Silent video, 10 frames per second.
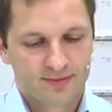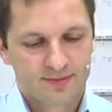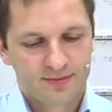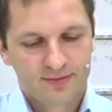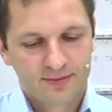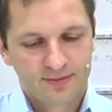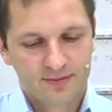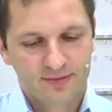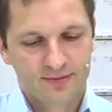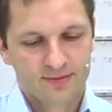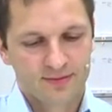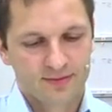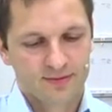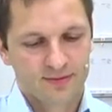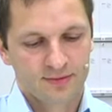
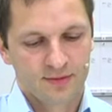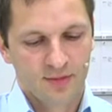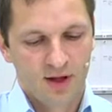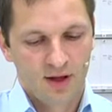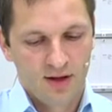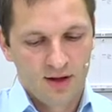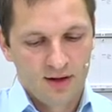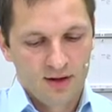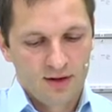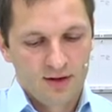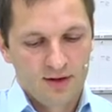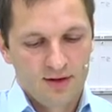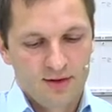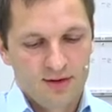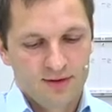
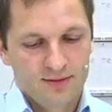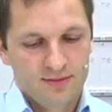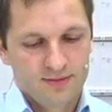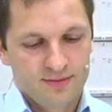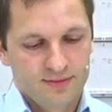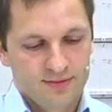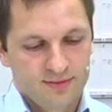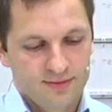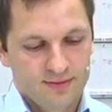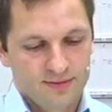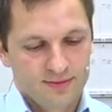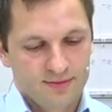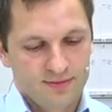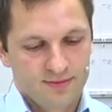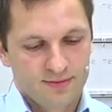
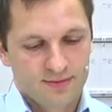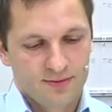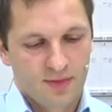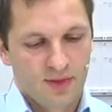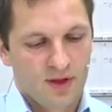(no one is talking)